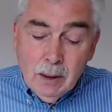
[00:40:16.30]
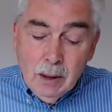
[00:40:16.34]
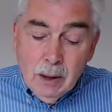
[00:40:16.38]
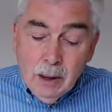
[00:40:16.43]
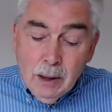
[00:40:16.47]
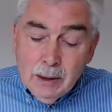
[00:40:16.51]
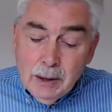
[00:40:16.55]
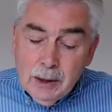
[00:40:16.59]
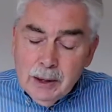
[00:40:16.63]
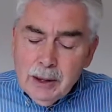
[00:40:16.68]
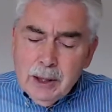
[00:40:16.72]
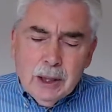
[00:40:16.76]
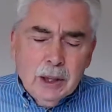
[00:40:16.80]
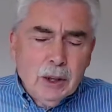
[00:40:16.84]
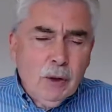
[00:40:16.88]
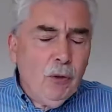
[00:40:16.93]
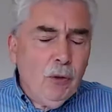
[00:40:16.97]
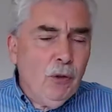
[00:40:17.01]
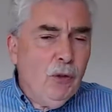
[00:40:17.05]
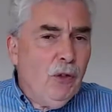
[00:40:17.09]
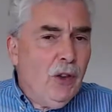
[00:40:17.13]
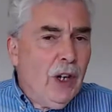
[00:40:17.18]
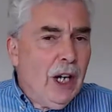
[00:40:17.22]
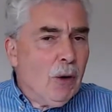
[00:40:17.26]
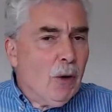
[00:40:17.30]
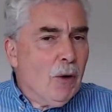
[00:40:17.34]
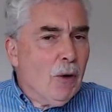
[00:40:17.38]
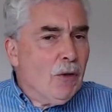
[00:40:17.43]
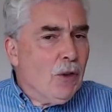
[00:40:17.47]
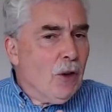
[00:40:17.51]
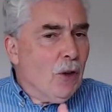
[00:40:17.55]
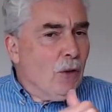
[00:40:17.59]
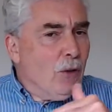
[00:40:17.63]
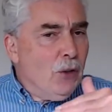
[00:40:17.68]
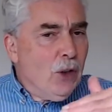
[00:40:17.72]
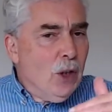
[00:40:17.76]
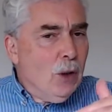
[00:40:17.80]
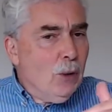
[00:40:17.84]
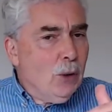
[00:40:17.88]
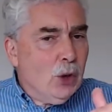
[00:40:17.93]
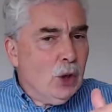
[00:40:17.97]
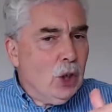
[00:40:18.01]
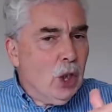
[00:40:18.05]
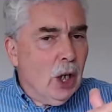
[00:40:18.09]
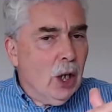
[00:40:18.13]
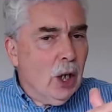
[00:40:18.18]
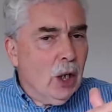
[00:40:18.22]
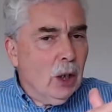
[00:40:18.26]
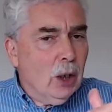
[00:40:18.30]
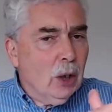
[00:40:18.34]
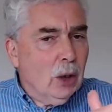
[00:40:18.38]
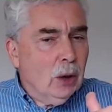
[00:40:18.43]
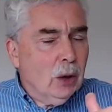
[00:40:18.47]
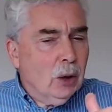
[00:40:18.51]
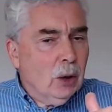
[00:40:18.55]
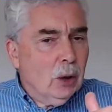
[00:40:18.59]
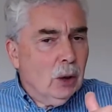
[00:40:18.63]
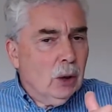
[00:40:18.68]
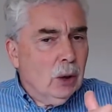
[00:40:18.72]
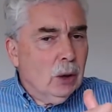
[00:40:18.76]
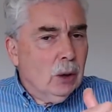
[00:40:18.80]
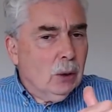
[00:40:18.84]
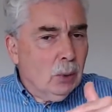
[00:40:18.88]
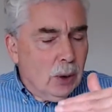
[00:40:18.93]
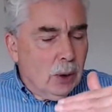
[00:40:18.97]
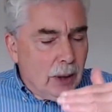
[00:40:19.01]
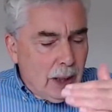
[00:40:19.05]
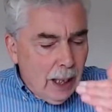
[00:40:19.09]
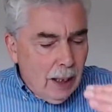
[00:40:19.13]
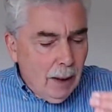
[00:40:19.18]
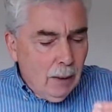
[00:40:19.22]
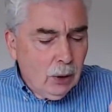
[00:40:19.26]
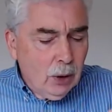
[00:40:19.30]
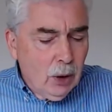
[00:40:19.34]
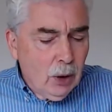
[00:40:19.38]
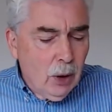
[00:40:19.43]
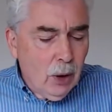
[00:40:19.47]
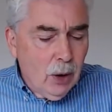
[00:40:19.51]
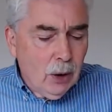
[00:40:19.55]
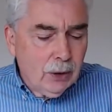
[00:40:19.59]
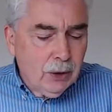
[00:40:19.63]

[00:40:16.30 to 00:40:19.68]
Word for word: This is a fear of the future without God.